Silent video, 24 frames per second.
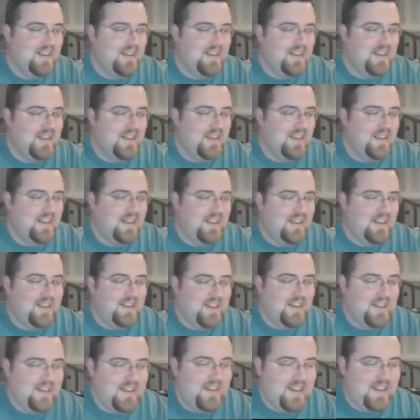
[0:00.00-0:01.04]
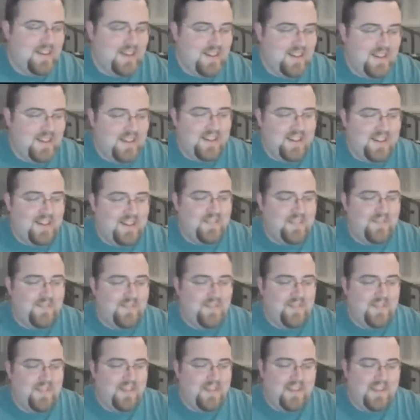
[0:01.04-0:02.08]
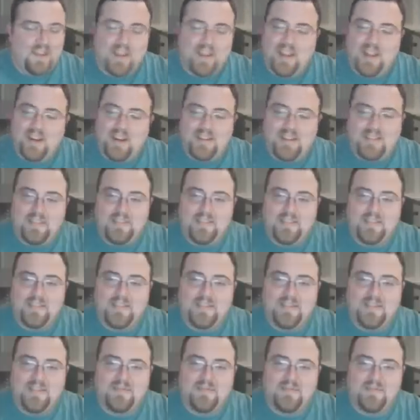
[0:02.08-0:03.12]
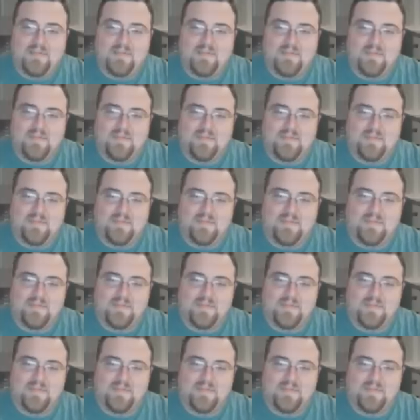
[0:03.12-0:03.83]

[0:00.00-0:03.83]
The person shown says nothing.